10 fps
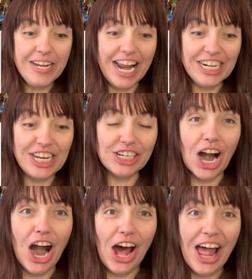There's the
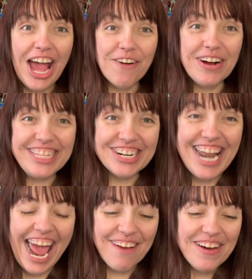girl! What's her
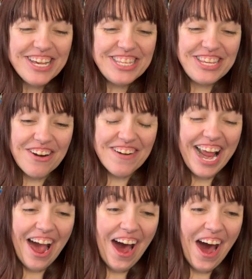name? Shuri!
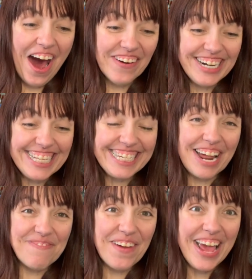Oh, here's
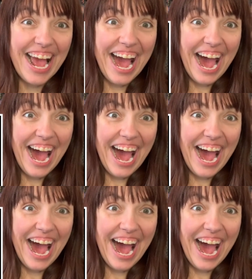Kathy!